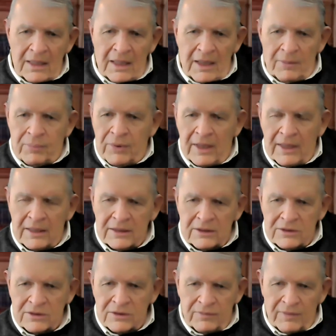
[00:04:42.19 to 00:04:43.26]
a product
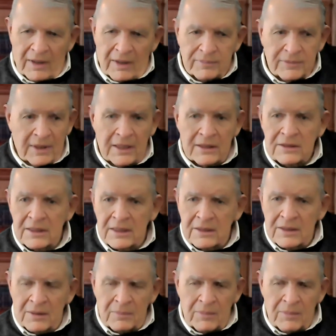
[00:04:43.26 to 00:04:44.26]
is developed and it's in the